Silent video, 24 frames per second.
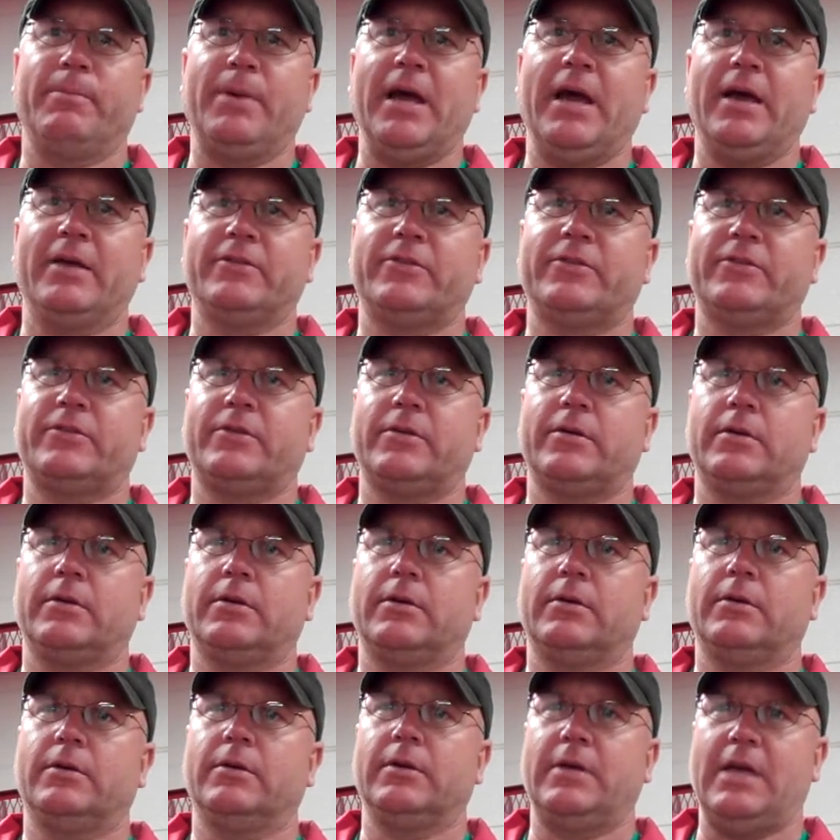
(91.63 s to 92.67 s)
best
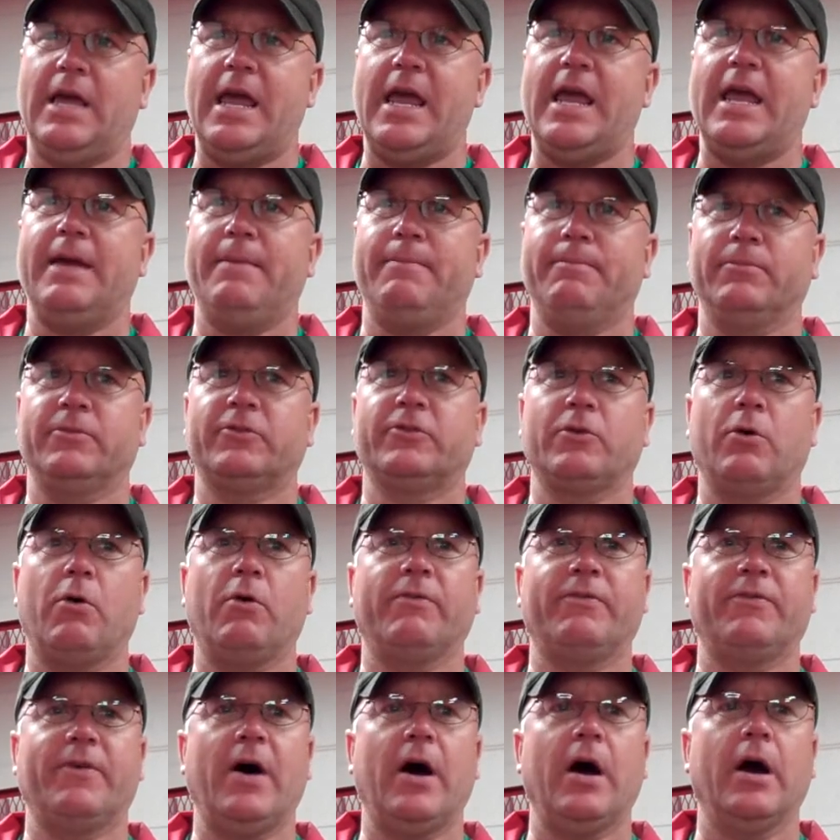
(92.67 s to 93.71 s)
game
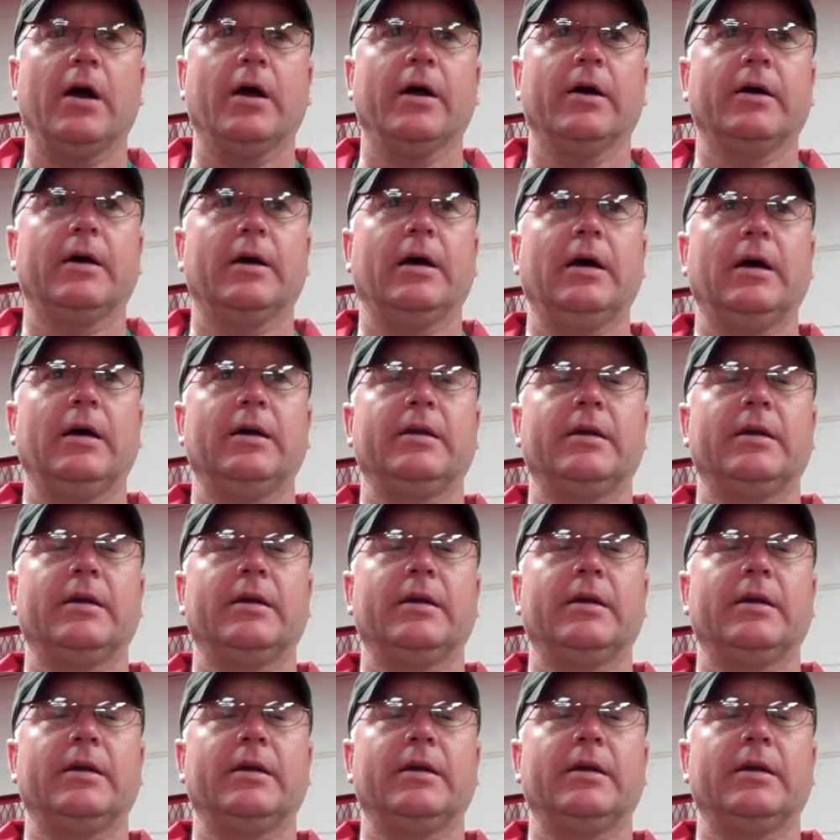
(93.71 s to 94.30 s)
so far.